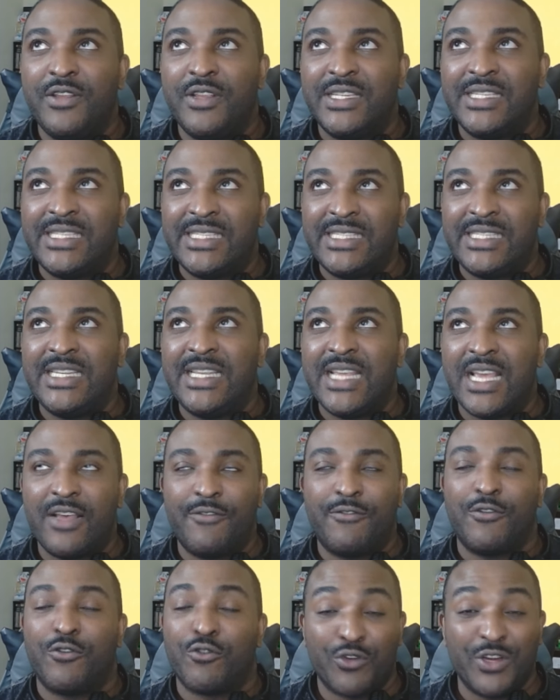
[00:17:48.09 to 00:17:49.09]
see
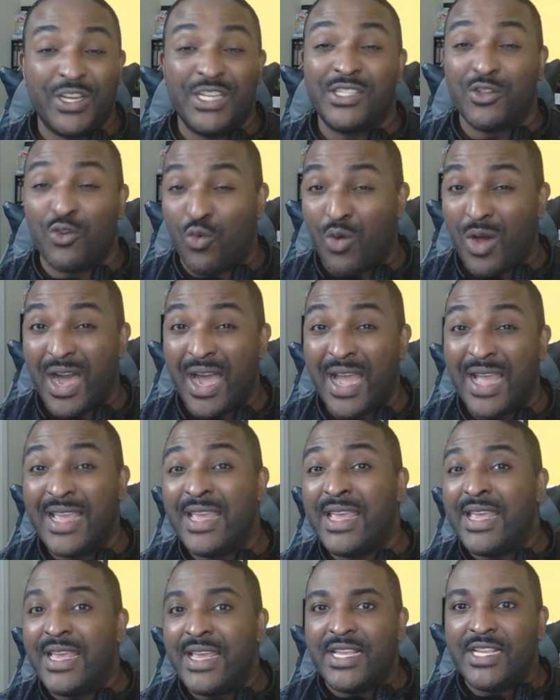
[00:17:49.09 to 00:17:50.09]
of a reason why
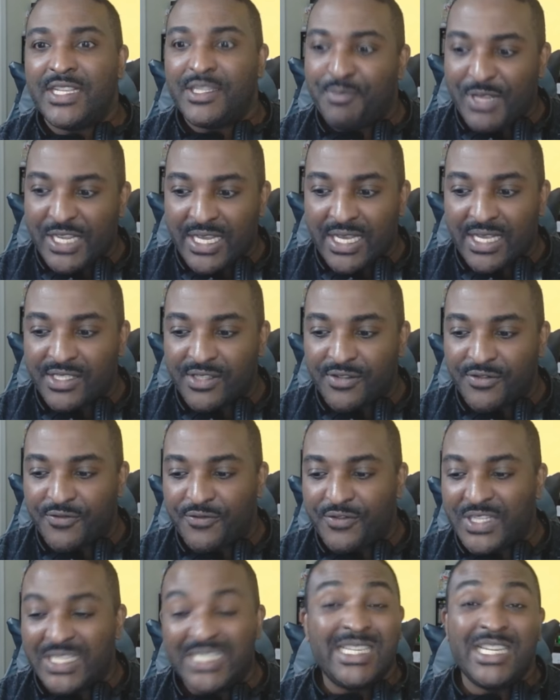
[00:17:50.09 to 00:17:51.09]
is because of
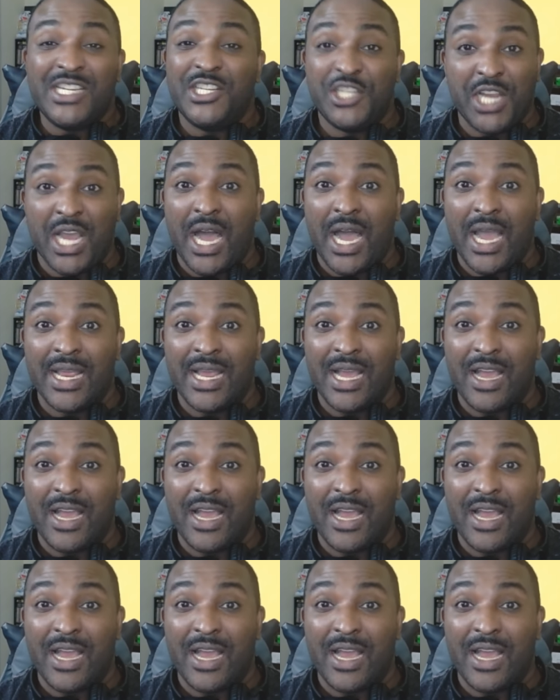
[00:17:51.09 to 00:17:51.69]
the CGI.